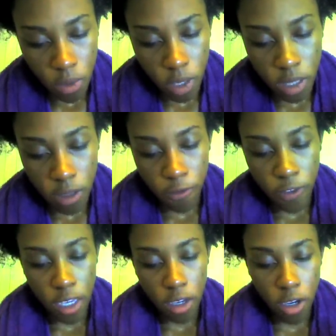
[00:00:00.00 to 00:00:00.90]
With the
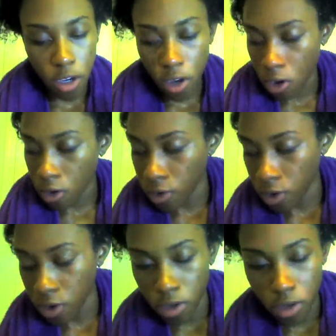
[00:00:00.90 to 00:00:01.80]
finger
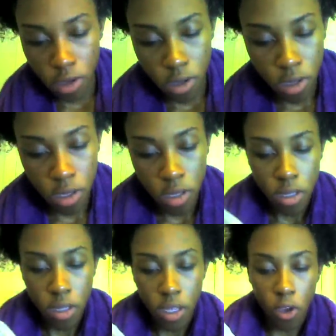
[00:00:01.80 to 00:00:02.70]
over
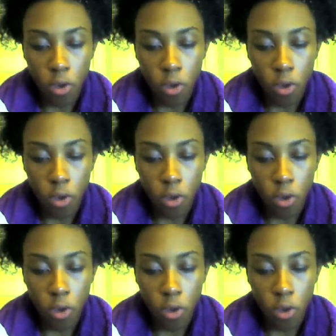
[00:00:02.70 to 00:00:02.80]
the